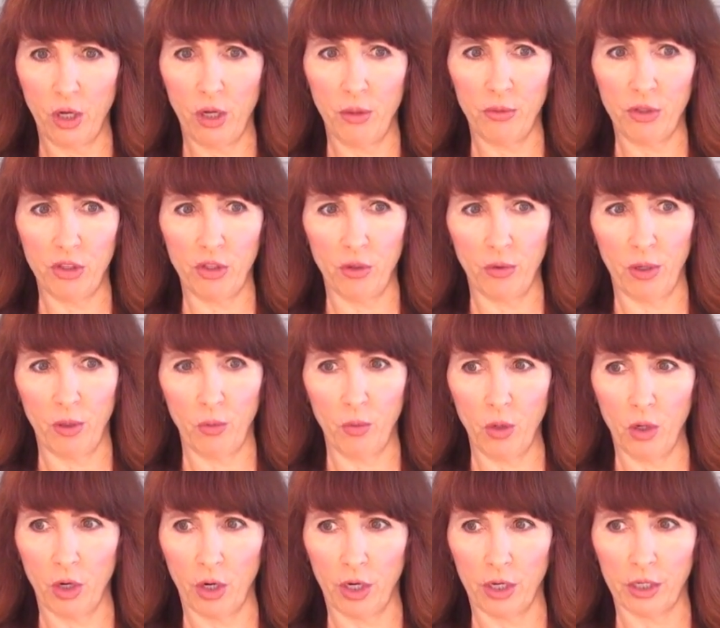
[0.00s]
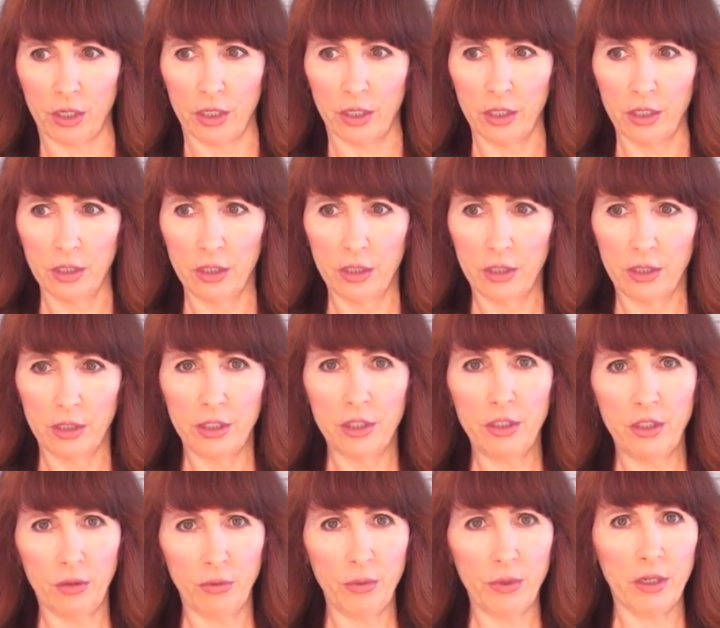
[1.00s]
on with you at work,
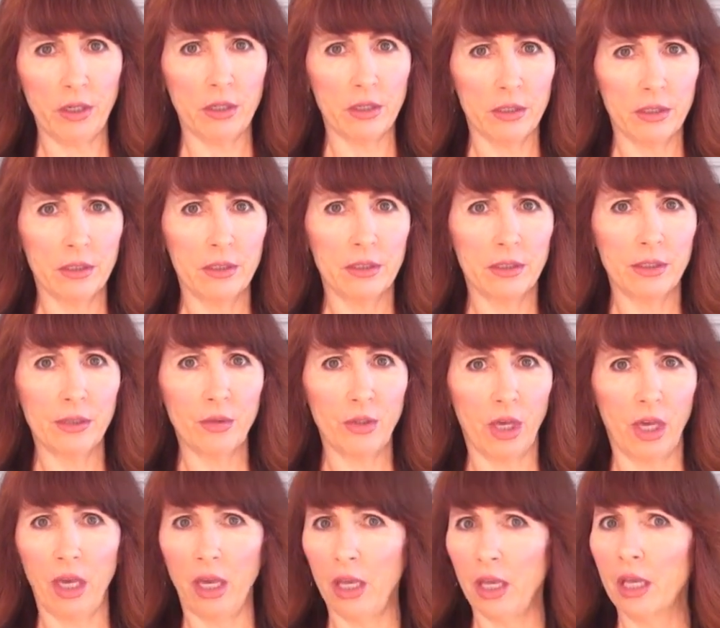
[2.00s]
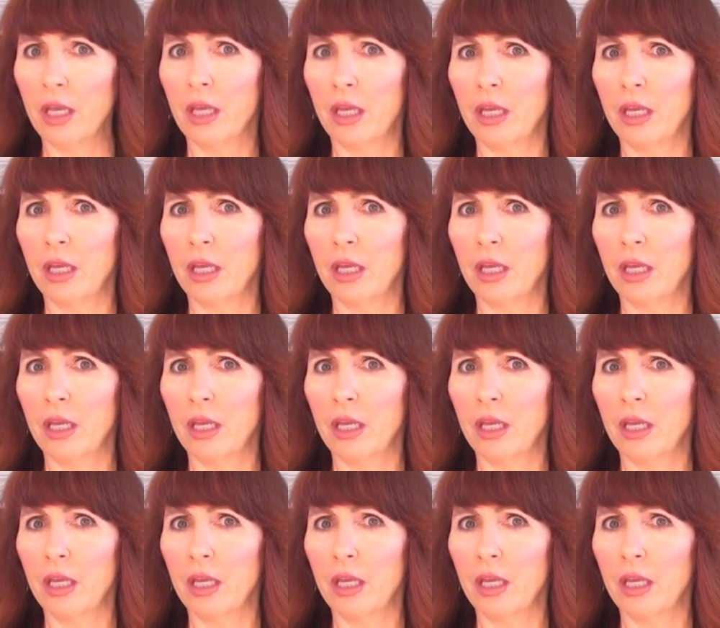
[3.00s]
where, okay,